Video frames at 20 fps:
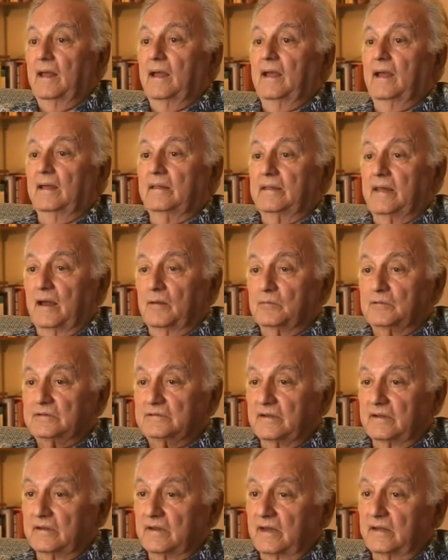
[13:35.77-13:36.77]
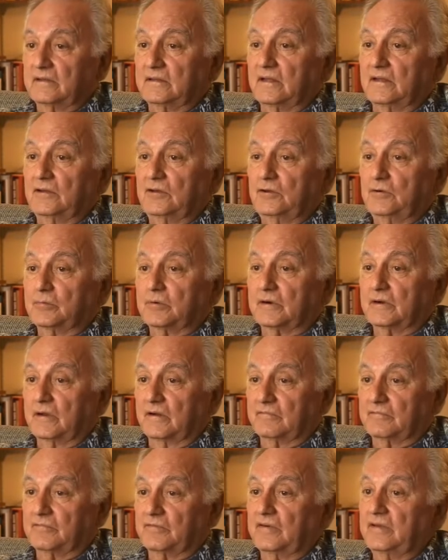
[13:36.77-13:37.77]
And that was the night that Hubert
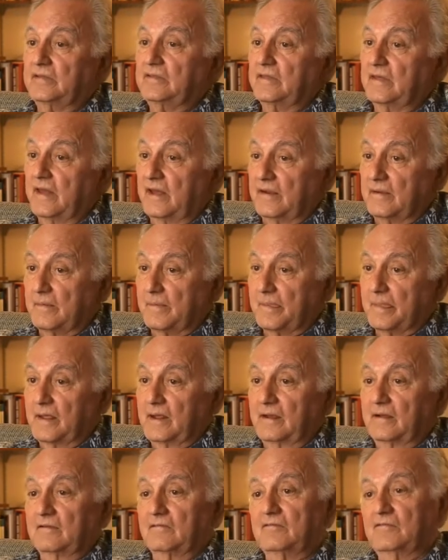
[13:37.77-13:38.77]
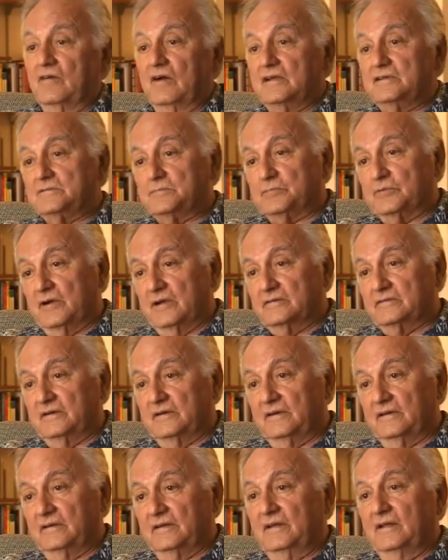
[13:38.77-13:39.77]
Humphrey, then Vice
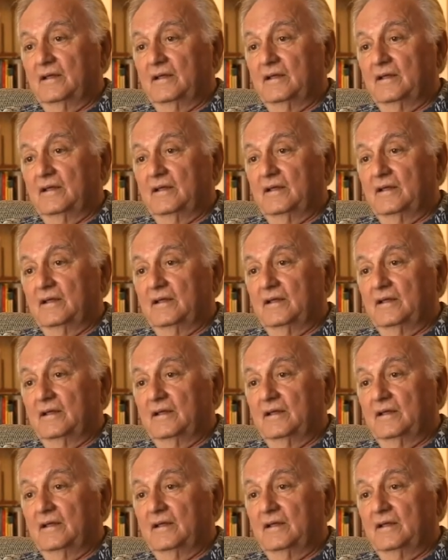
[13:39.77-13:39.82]
President,